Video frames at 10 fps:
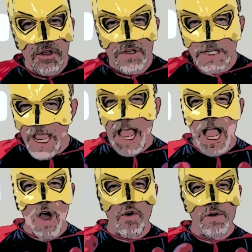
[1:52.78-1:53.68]

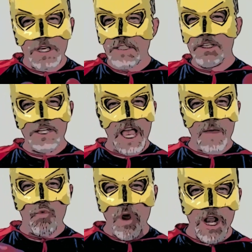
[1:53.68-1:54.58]
Now is the
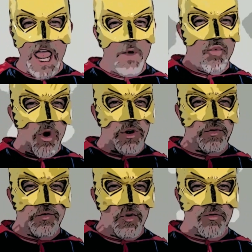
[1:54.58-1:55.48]
time. What a
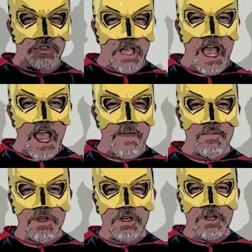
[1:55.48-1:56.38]
wonderful
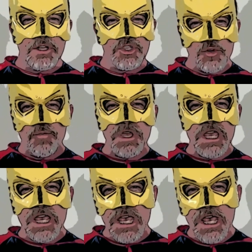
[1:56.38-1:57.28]
time to
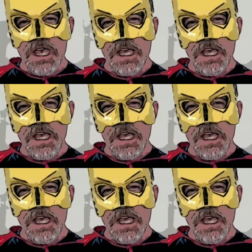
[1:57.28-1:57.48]
be